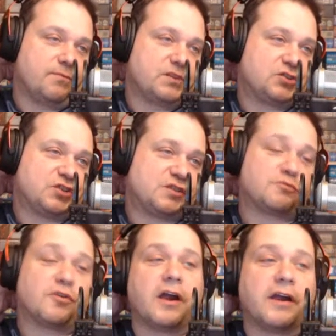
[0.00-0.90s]
just
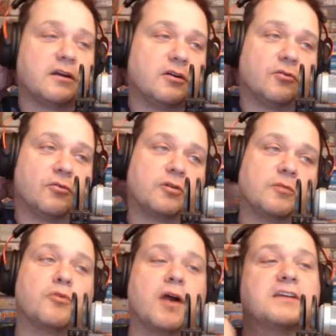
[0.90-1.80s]
prior or
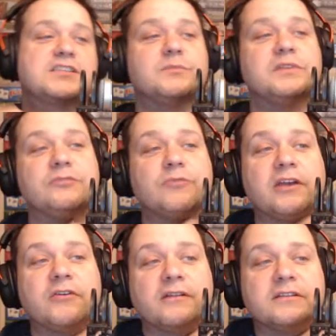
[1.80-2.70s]
approximately right
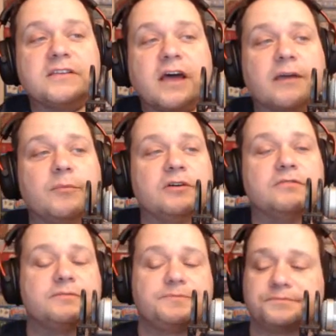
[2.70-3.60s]
around the time
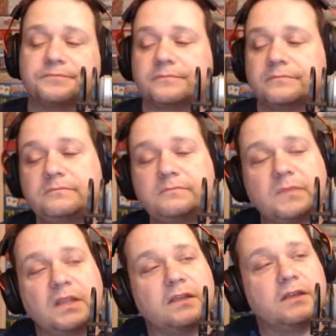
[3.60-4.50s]
of
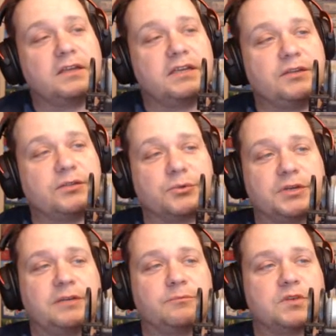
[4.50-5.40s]

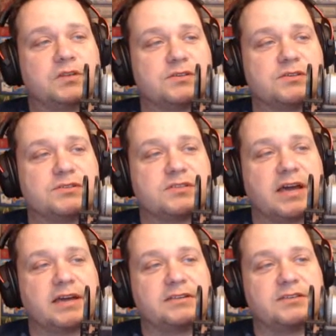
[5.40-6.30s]
E3, because
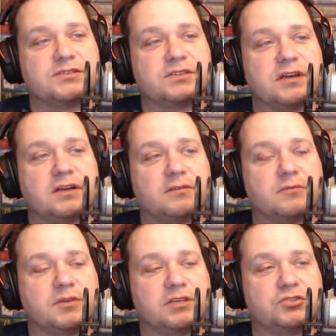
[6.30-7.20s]
that is
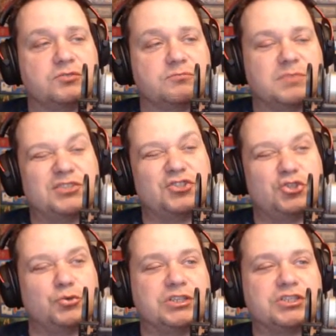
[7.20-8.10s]
in
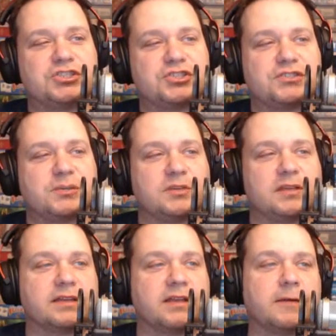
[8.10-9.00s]
mid-June-ish, something
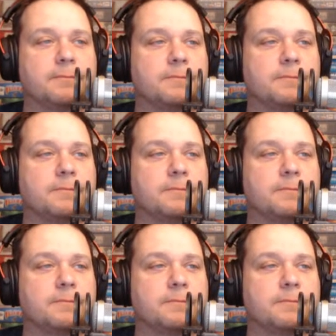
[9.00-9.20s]
like that.